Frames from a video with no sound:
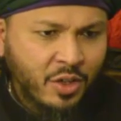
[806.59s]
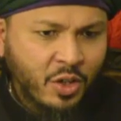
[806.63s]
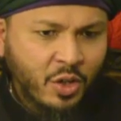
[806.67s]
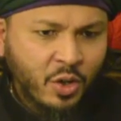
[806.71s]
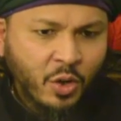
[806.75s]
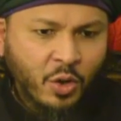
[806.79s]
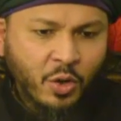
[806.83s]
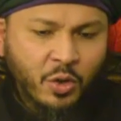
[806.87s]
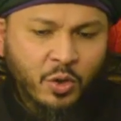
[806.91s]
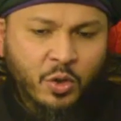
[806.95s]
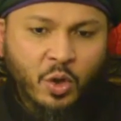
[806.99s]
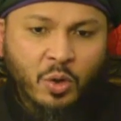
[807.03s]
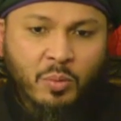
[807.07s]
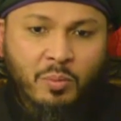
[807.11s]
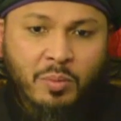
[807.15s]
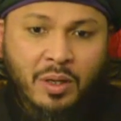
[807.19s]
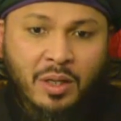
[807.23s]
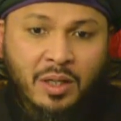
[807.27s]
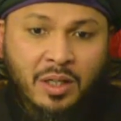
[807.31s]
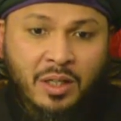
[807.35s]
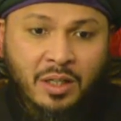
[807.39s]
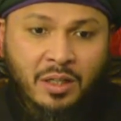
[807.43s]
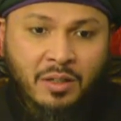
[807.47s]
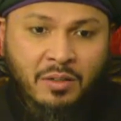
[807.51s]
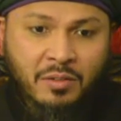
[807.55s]
who don't
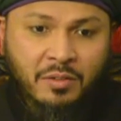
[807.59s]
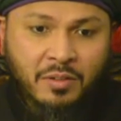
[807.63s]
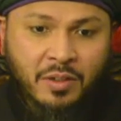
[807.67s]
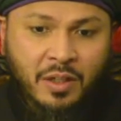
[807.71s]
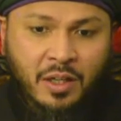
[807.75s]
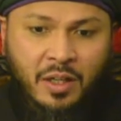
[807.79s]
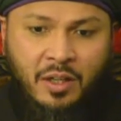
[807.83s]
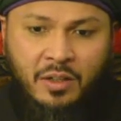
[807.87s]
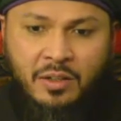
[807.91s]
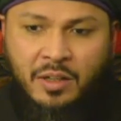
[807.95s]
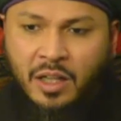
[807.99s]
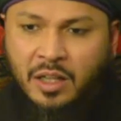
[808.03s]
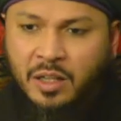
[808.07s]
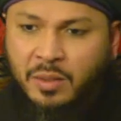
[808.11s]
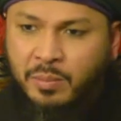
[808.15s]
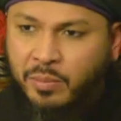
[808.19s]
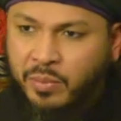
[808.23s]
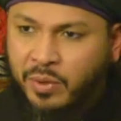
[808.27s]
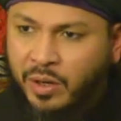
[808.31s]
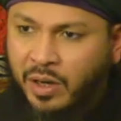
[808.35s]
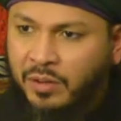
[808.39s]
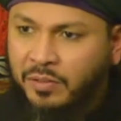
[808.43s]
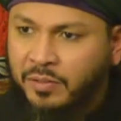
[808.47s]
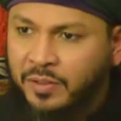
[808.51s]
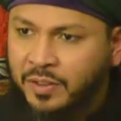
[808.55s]
believe that the
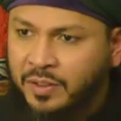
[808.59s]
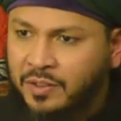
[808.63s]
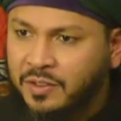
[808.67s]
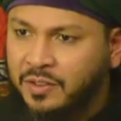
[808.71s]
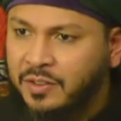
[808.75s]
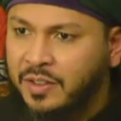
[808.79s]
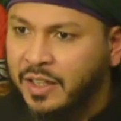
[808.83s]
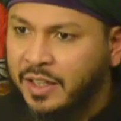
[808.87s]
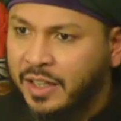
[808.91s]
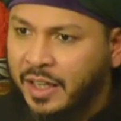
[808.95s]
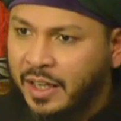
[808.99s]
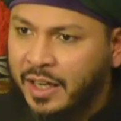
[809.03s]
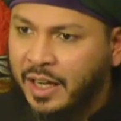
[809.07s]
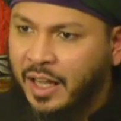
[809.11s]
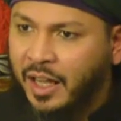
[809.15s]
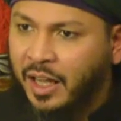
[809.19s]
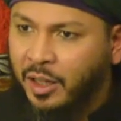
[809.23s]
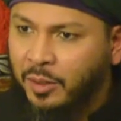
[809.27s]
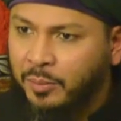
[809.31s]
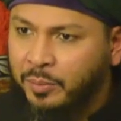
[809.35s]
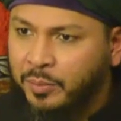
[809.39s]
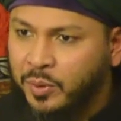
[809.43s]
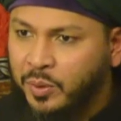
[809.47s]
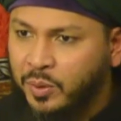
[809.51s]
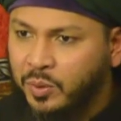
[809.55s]
prophets, they can
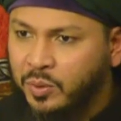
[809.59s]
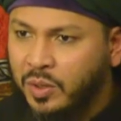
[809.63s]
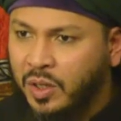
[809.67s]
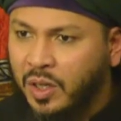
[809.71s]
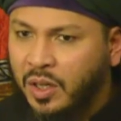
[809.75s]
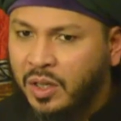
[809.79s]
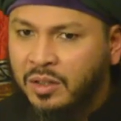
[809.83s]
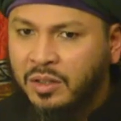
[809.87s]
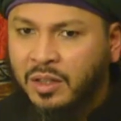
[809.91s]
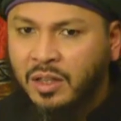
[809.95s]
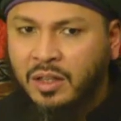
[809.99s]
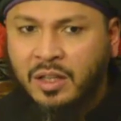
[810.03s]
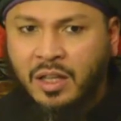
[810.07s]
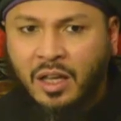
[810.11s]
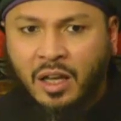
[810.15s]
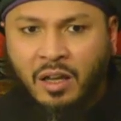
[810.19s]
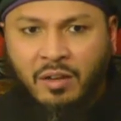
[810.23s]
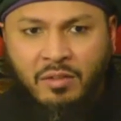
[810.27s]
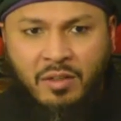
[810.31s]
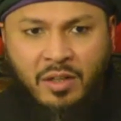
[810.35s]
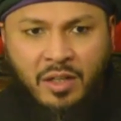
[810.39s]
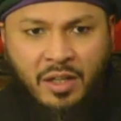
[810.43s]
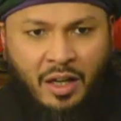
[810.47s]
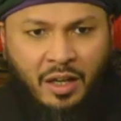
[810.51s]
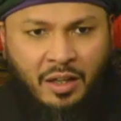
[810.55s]
help you, that the
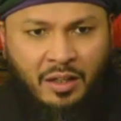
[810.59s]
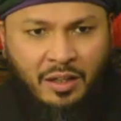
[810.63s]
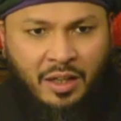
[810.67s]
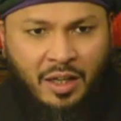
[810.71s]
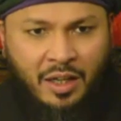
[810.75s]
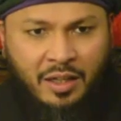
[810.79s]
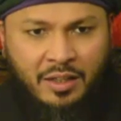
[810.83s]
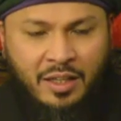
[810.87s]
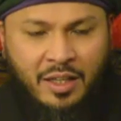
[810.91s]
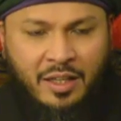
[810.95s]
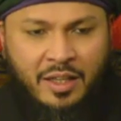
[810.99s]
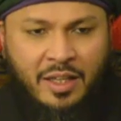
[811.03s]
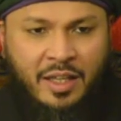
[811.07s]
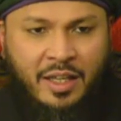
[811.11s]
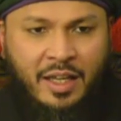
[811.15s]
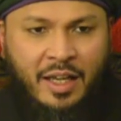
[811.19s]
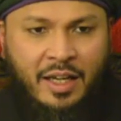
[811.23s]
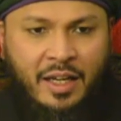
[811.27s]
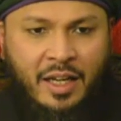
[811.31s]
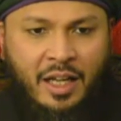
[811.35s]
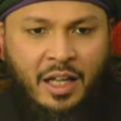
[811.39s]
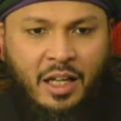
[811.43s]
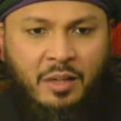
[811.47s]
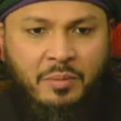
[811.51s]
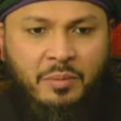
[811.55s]
awliya Allah, that they can
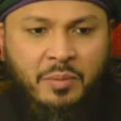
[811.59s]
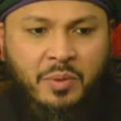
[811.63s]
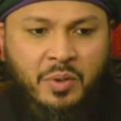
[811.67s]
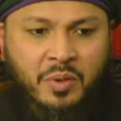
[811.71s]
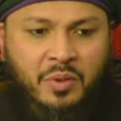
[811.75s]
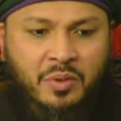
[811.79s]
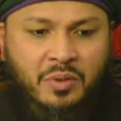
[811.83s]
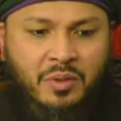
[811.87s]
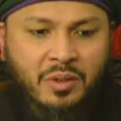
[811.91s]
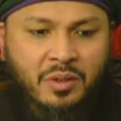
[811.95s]
help you.